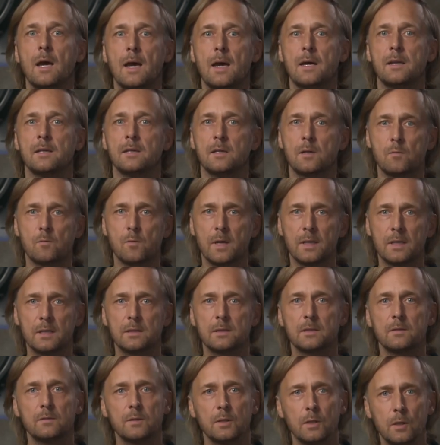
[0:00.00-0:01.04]
and in a
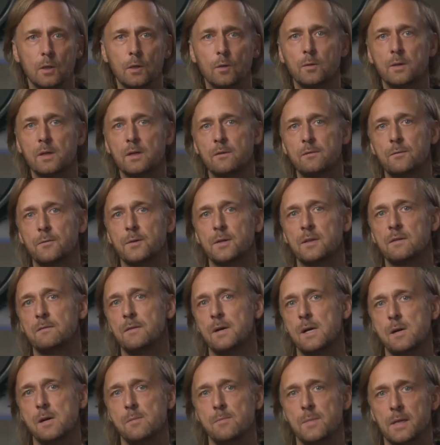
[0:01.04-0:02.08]
relatively loading-free
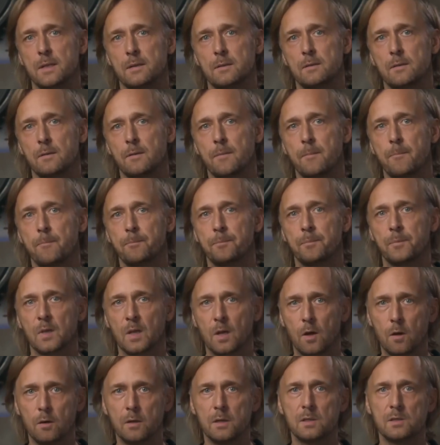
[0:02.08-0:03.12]
environment.
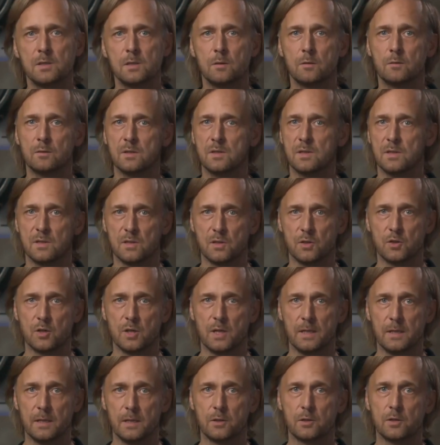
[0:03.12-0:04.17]
On its own, this is a
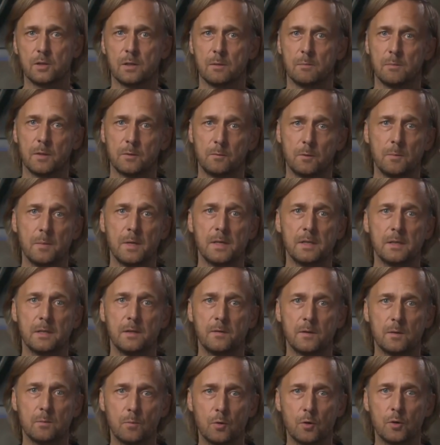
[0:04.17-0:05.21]
challenge, but we made it
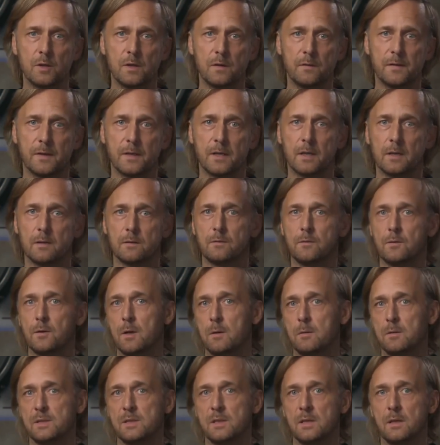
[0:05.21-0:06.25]
even more difficult for
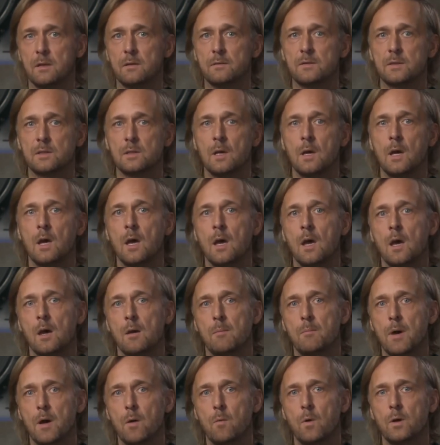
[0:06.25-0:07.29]
ourselves
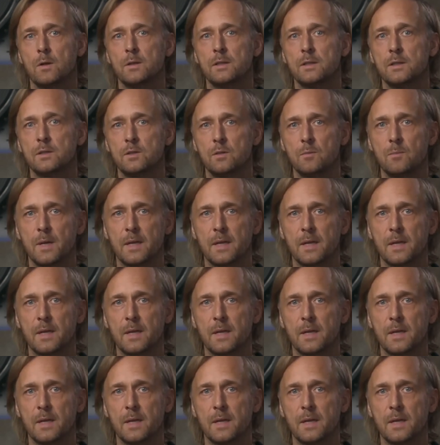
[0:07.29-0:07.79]
by wanting to